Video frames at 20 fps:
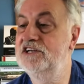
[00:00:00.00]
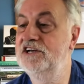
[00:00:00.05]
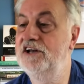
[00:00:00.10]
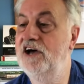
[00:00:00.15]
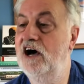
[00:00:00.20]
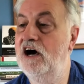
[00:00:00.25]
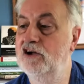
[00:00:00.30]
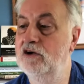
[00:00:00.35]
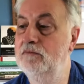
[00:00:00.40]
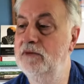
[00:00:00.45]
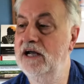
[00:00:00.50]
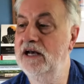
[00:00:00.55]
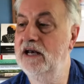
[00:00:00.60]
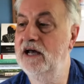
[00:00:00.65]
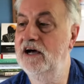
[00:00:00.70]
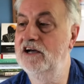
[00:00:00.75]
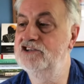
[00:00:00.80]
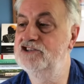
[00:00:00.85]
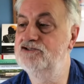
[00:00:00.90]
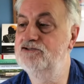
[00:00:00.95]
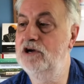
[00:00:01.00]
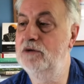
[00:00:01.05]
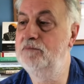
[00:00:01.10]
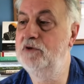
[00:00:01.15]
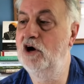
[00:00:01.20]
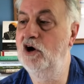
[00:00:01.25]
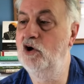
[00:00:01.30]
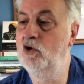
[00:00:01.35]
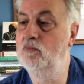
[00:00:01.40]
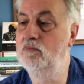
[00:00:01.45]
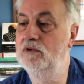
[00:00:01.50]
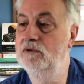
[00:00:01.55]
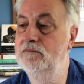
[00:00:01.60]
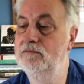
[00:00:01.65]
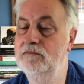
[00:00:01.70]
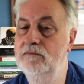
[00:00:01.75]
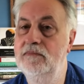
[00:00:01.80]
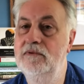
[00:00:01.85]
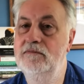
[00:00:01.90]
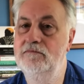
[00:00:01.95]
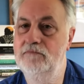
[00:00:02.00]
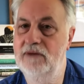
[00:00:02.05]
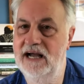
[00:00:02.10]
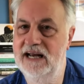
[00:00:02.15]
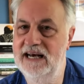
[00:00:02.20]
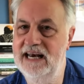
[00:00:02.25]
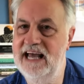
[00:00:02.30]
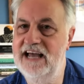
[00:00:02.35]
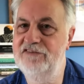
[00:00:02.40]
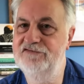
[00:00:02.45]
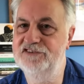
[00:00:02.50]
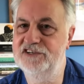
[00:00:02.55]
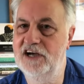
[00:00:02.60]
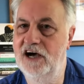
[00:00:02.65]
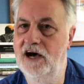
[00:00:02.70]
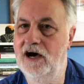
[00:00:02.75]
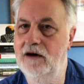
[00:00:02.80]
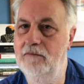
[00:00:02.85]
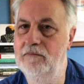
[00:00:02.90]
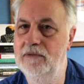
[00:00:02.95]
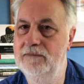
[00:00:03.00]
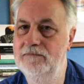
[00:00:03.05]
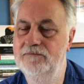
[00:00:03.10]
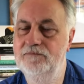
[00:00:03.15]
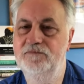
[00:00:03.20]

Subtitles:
an arm on my last trip home, my left arm.